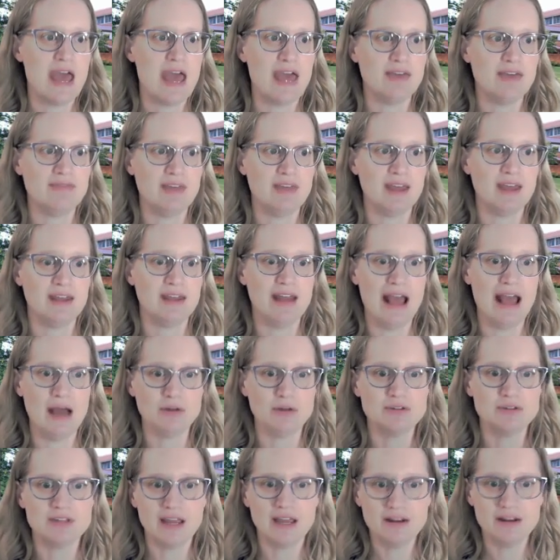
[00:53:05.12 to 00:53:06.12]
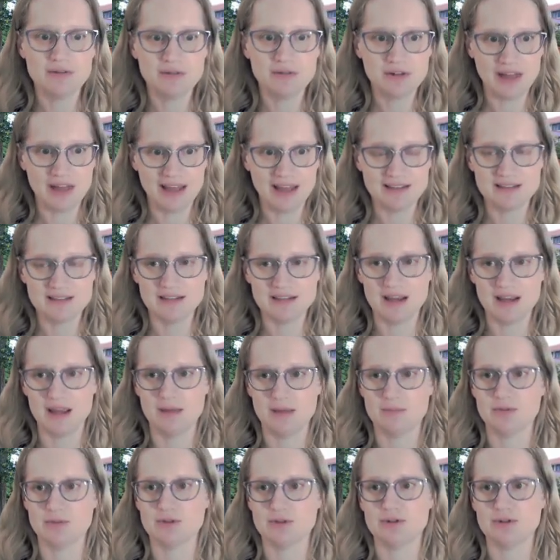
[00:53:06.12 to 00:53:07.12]
And then outside of class
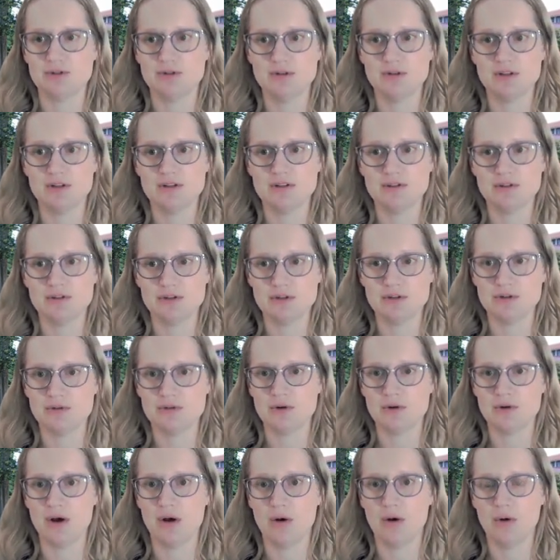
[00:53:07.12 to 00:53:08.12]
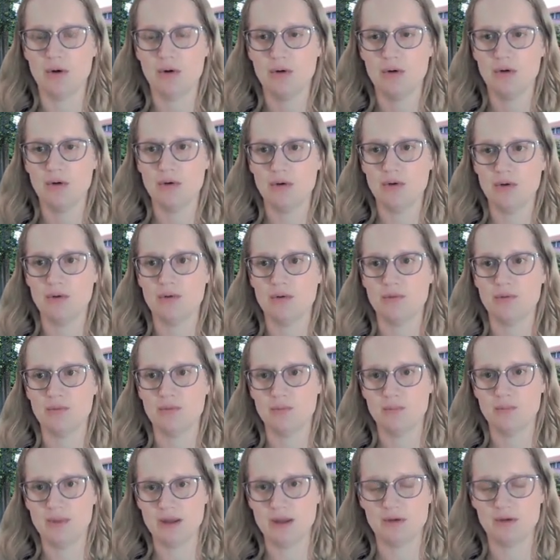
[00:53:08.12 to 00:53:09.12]
time, students do a whole
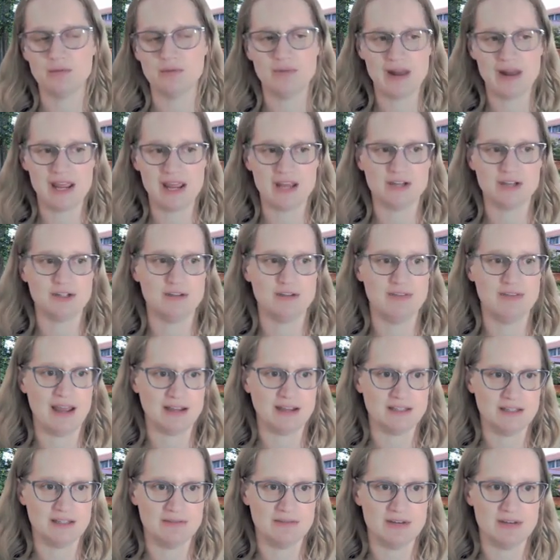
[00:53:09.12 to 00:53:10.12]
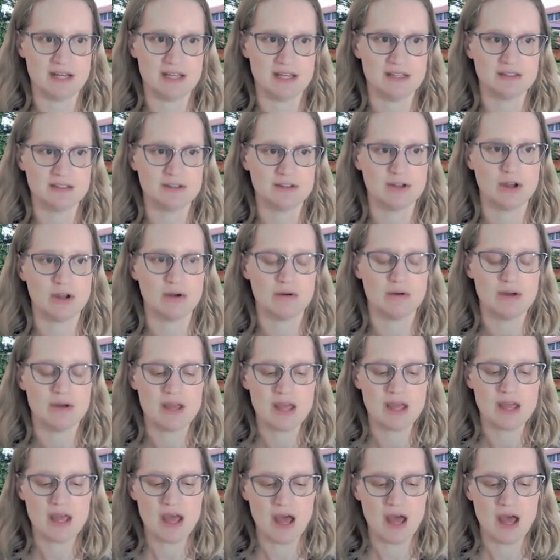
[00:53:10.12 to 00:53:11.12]
big range of activities. So
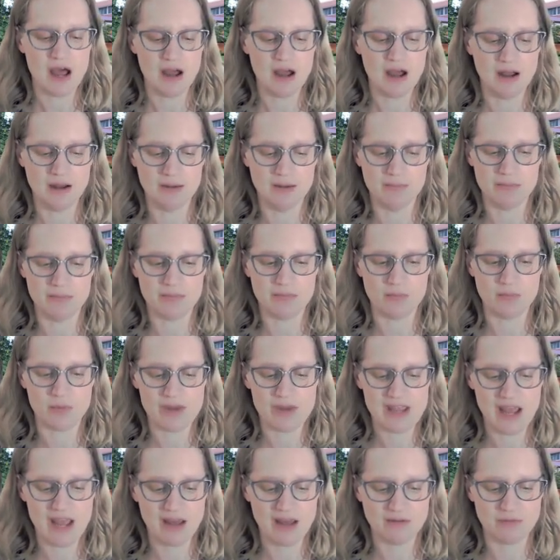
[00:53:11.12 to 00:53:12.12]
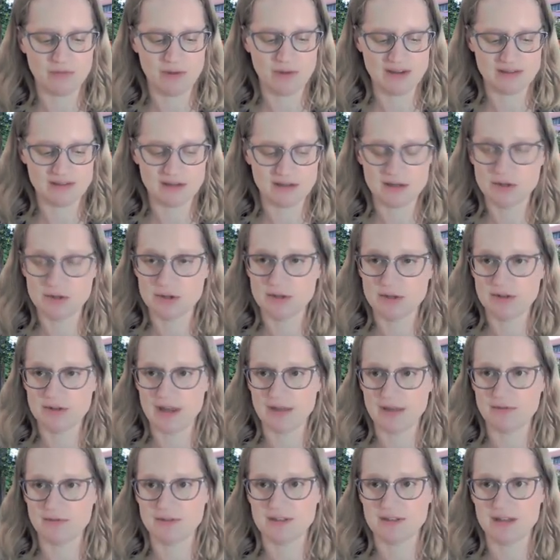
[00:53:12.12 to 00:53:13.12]
we have residential
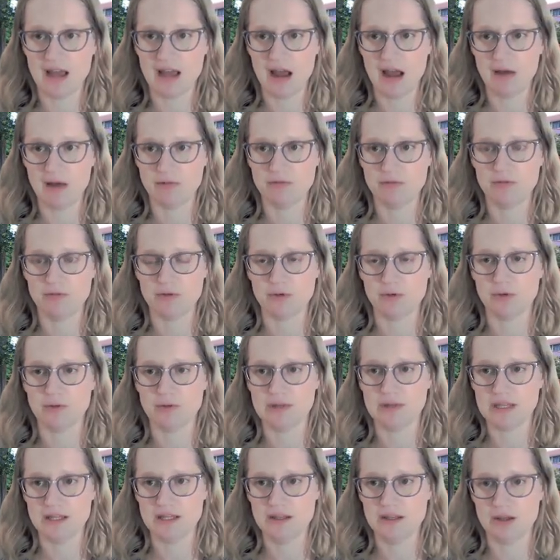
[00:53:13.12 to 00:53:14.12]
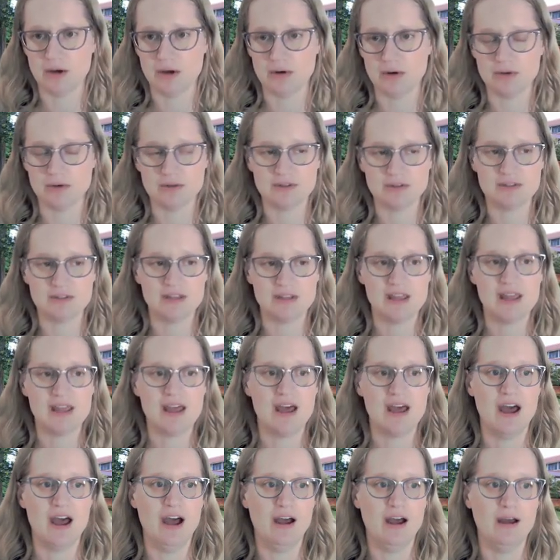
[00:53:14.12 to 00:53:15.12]
life staff who lead those.
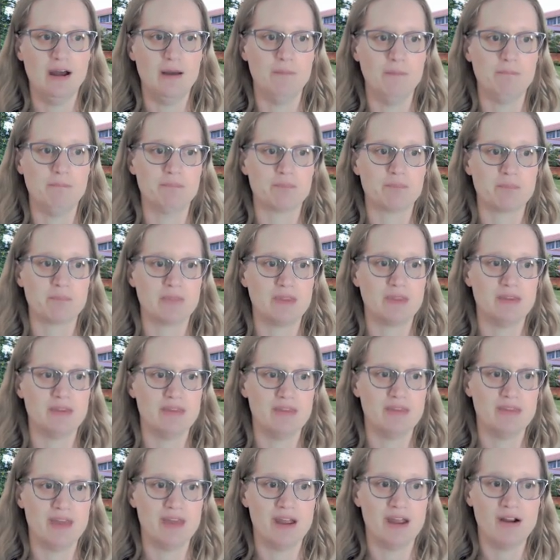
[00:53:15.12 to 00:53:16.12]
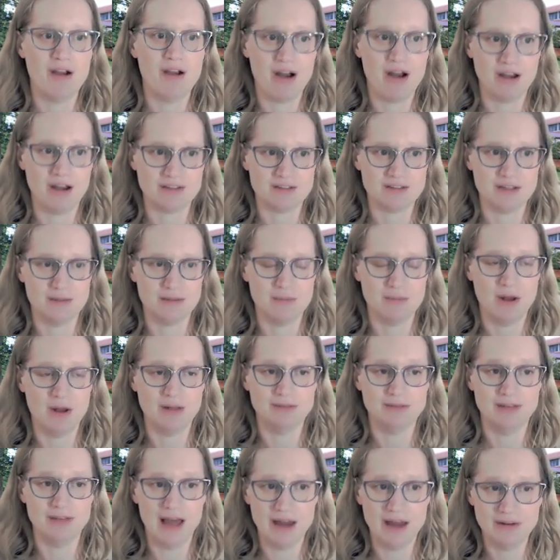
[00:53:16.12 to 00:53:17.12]
They're awesome.
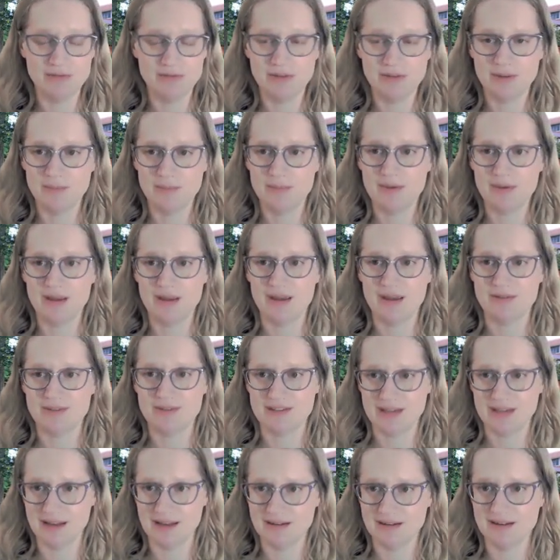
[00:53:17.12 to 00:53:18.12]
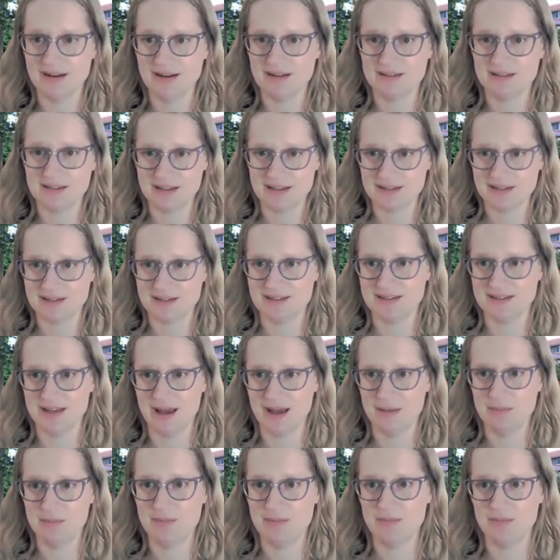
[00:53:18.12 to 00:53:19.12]
A lot of them have attended
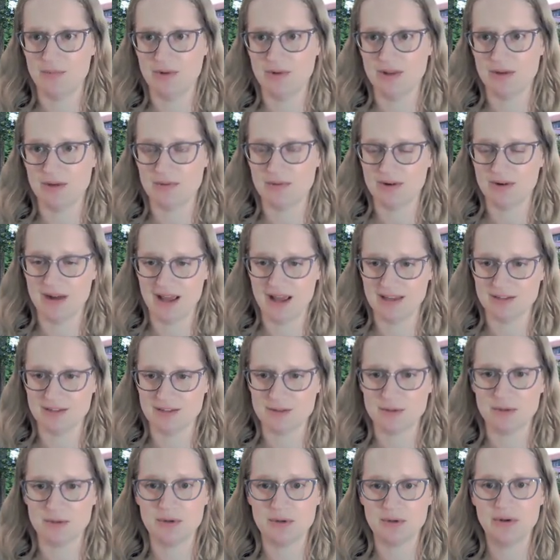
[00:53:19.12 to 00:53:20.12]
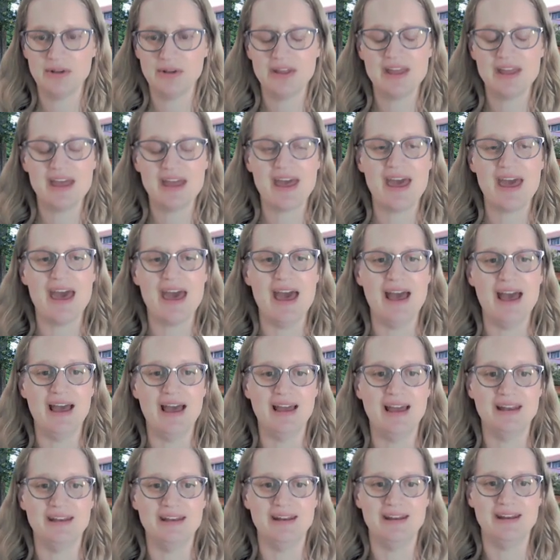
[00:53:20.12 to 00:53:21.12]
NCSSM when they were in high school,
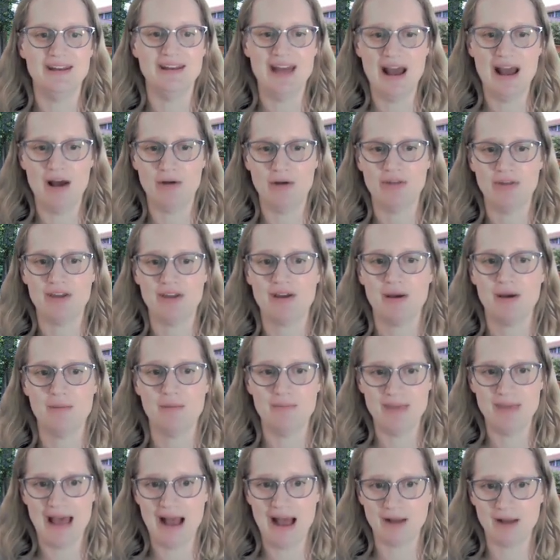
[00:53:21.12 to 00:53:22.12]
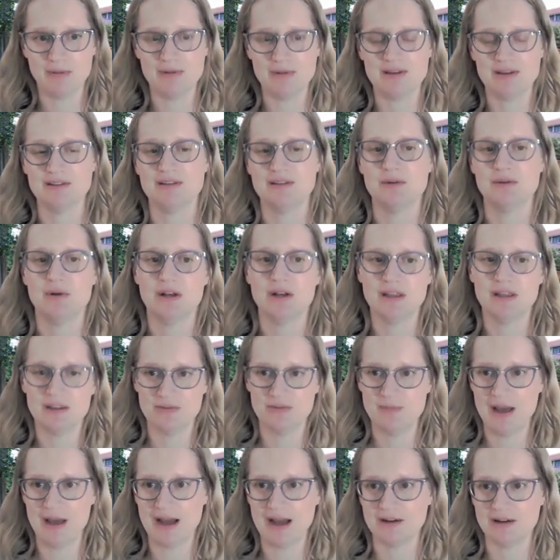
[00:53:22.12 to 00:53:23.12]
and now they come back because they want to
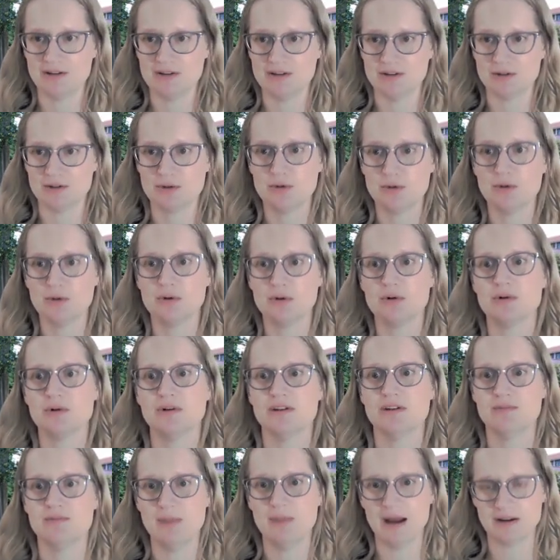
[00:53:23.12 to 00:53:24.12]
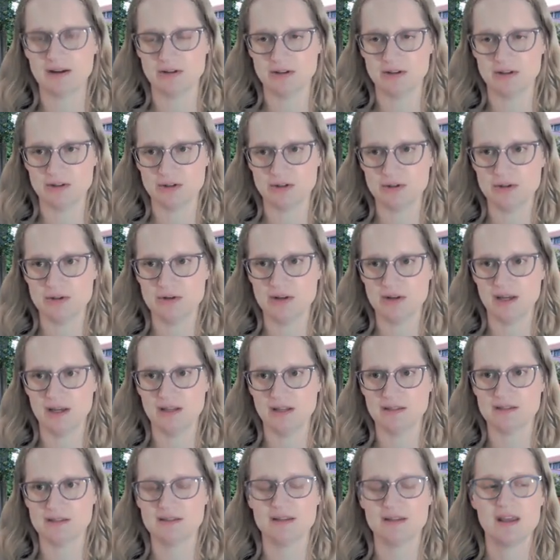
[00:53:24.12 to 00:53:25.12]
give back to the school, give back to the
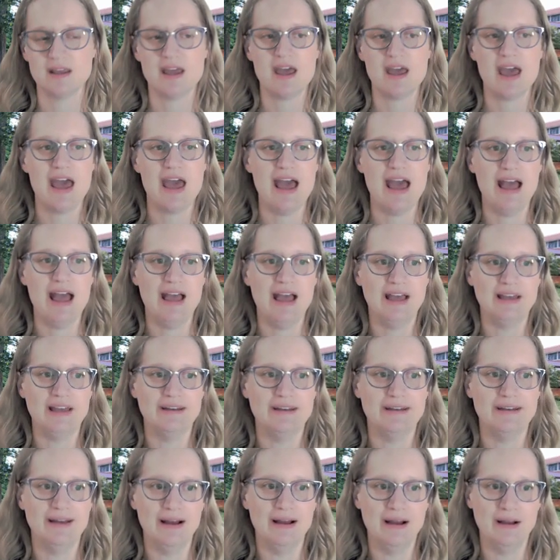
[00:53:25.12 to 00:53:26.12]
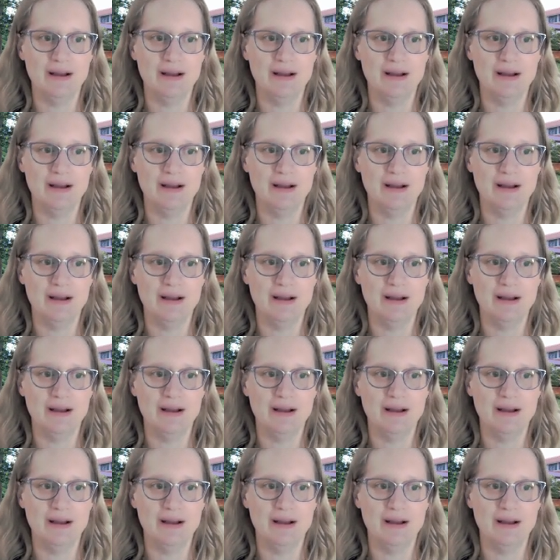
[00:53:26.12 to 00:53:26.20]
students, and